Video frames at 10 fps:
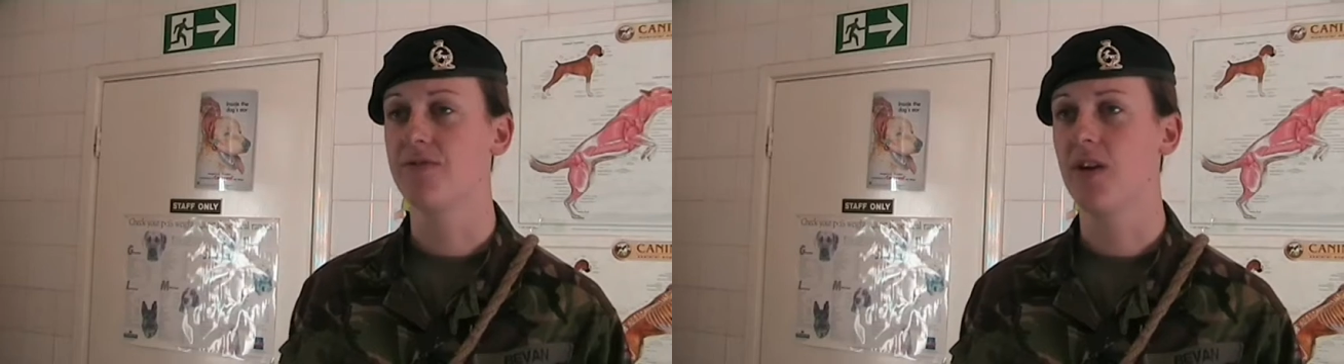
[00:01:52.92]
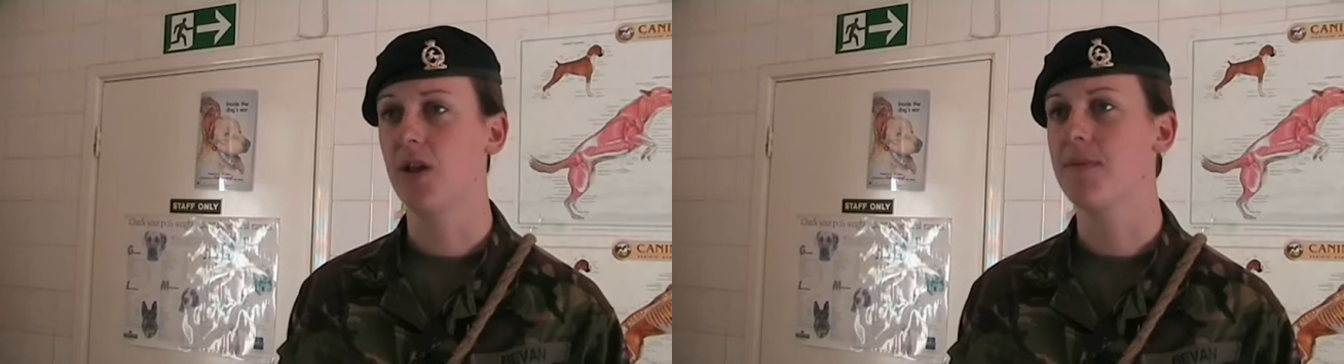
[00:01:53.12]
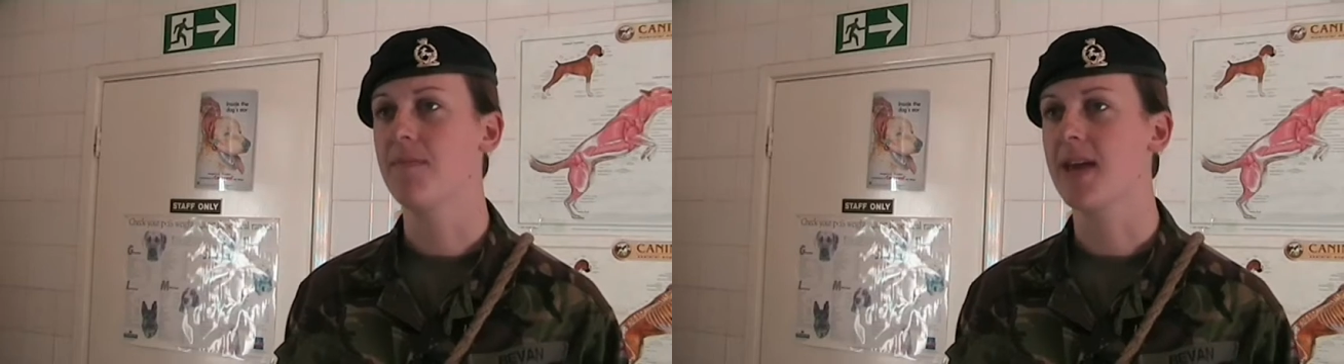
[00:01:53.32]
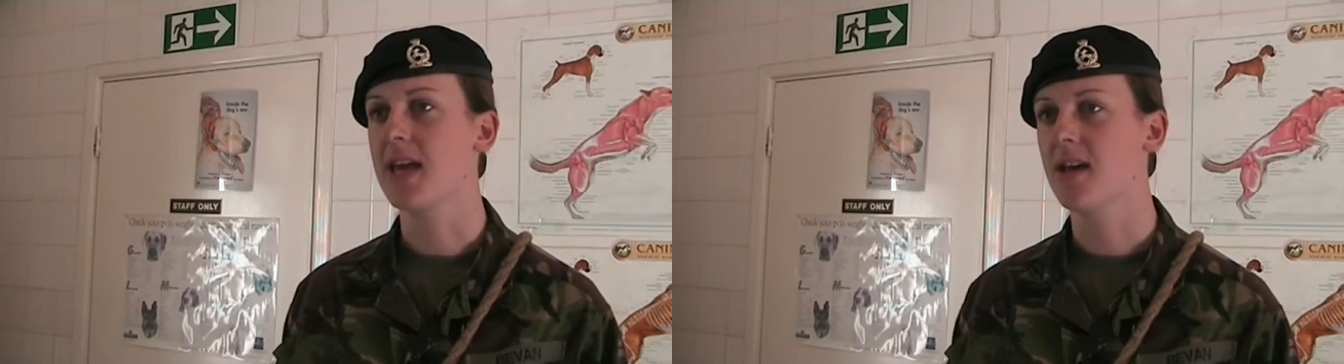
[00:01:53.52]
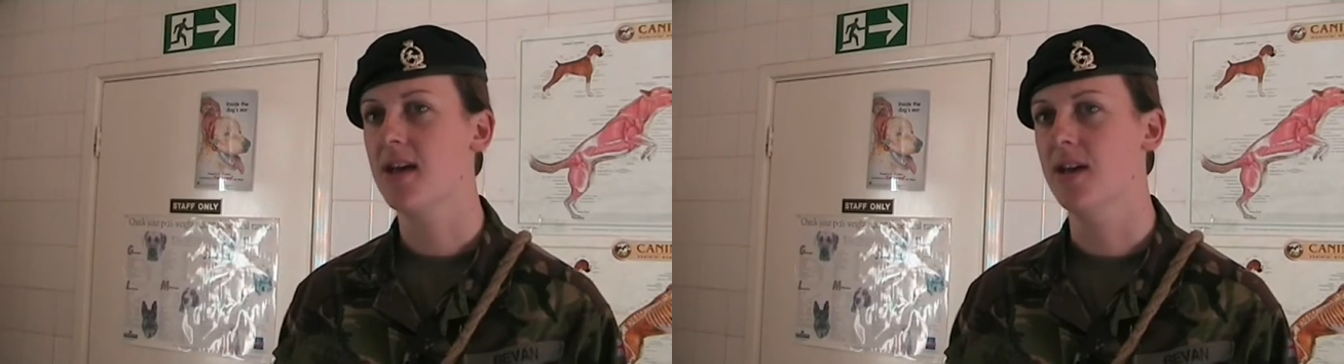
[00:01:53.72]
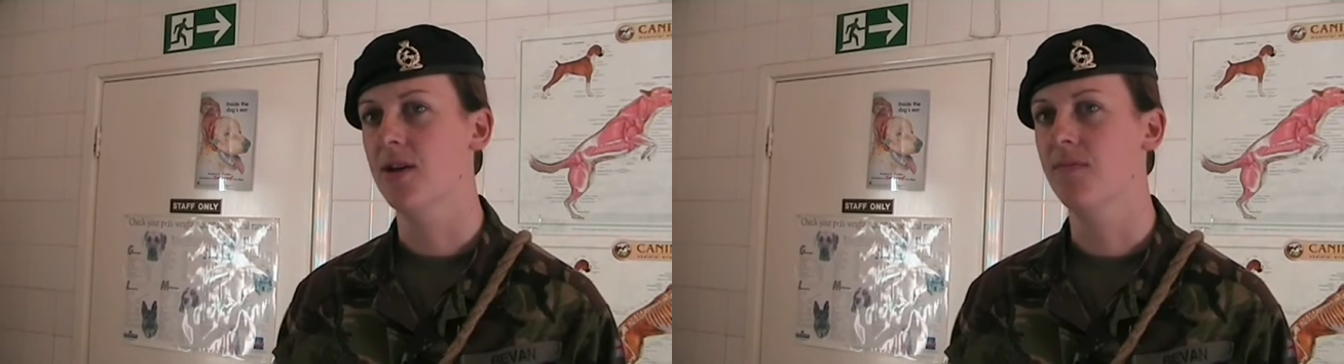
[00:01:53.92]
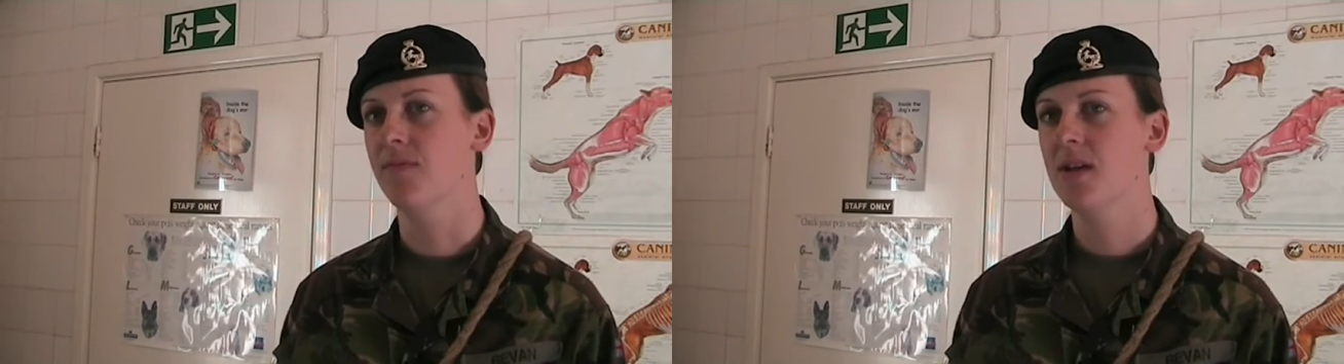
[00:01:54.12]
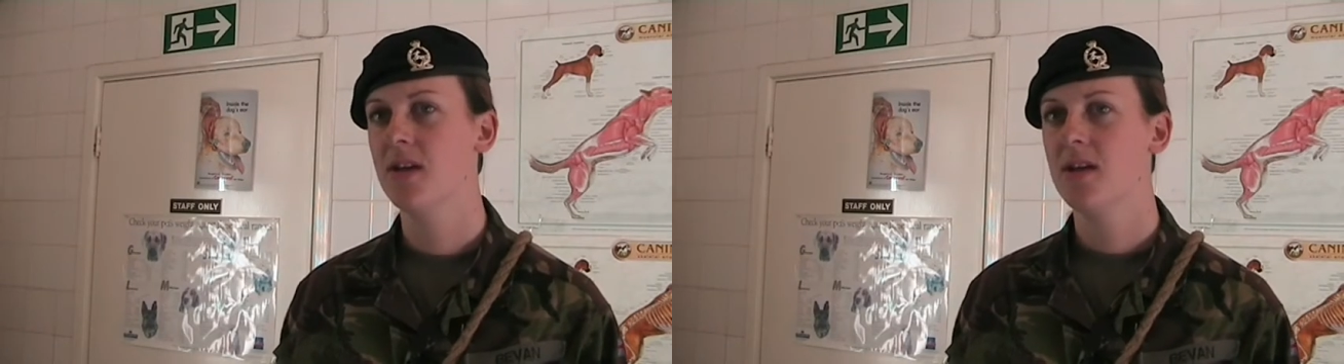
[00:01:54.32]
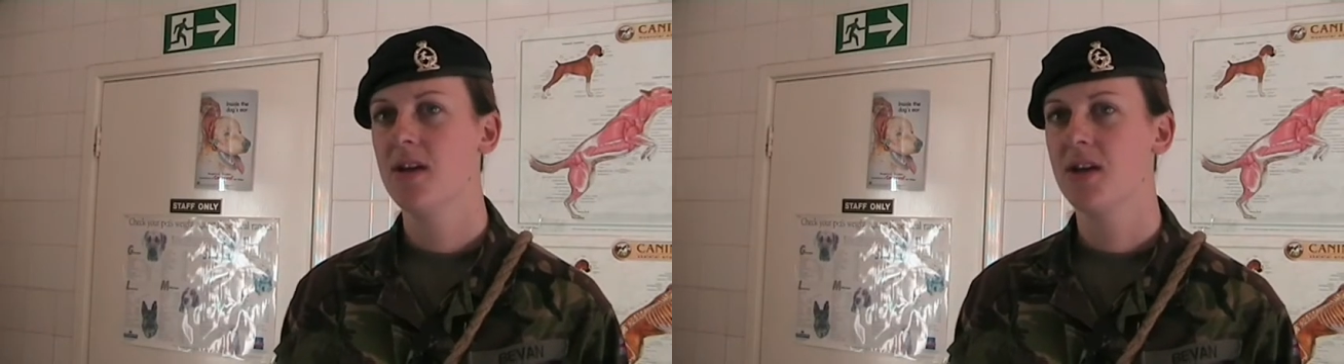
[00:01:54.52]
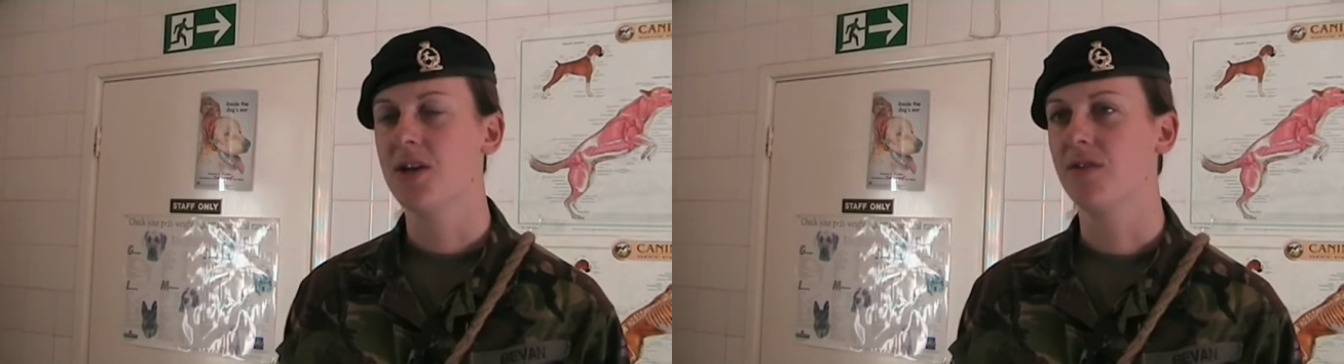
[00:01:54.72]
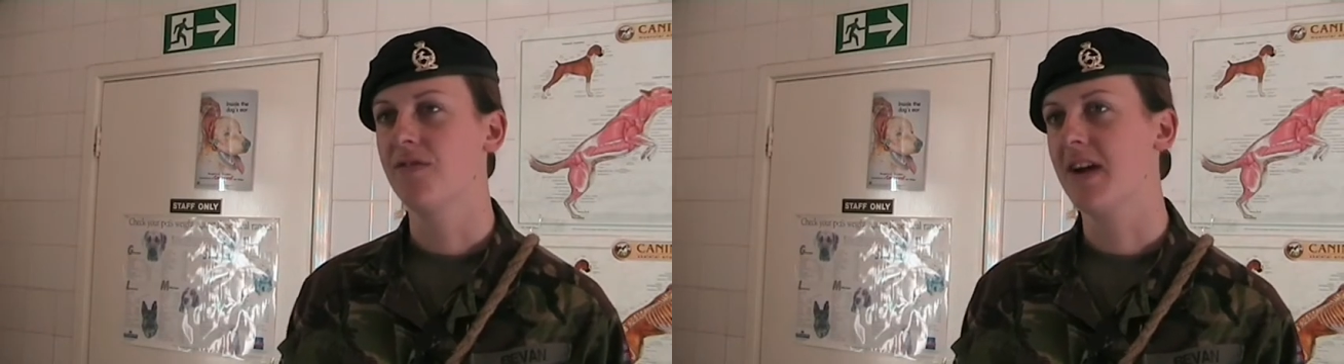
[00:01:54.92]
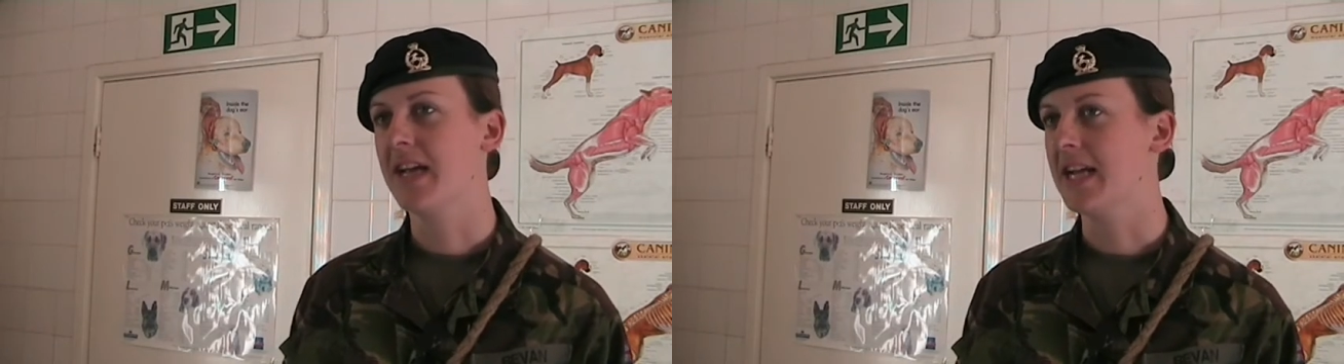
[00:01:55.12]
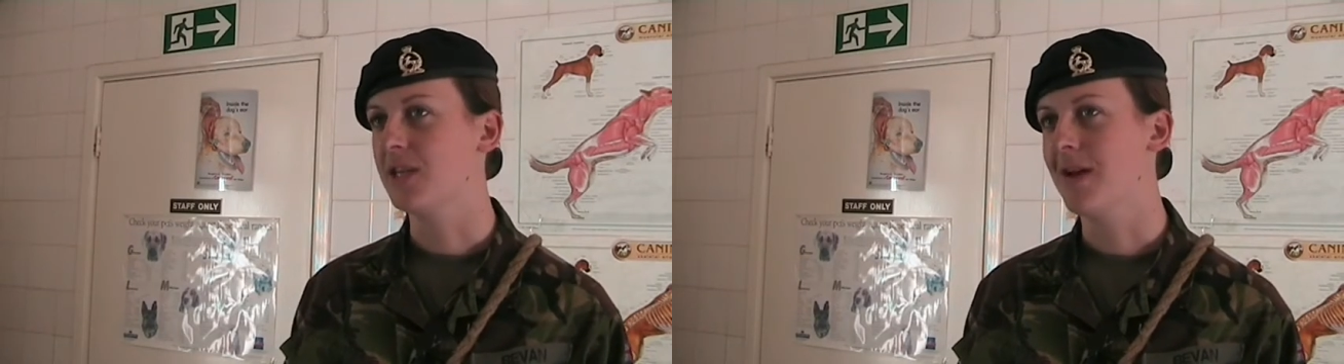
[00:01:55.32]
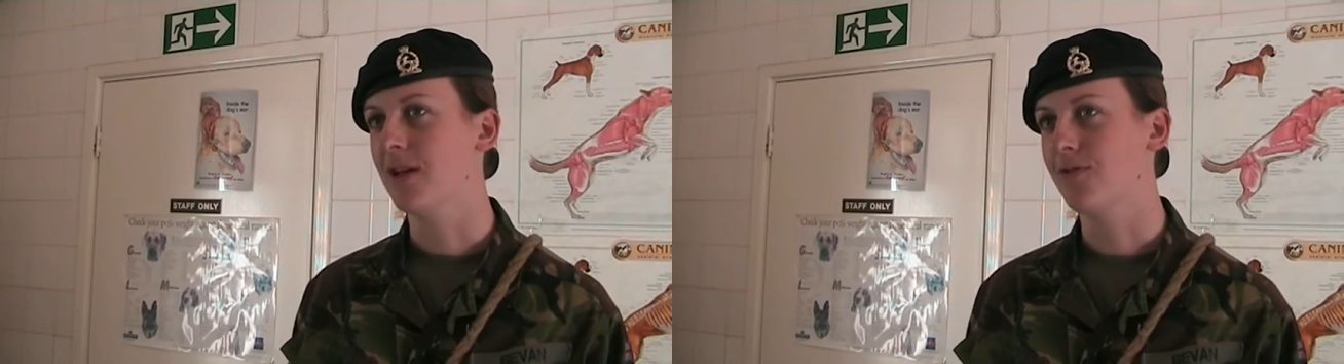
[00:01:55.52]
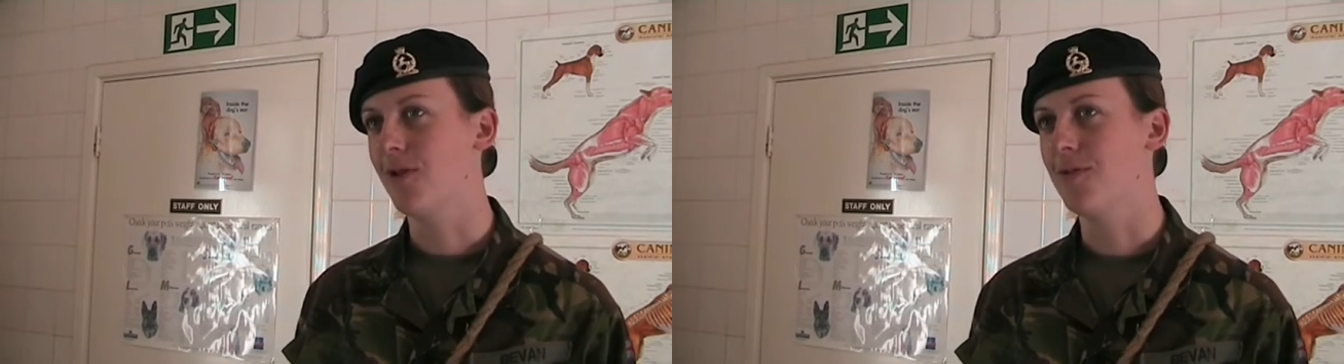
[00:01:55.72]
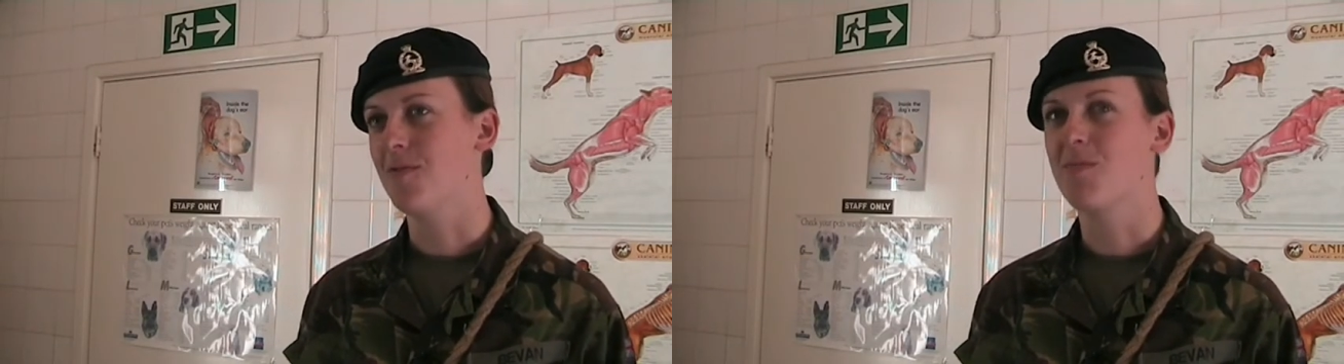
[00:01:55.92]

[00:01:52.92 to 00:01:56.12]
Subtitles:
following me, young fighting age males following me,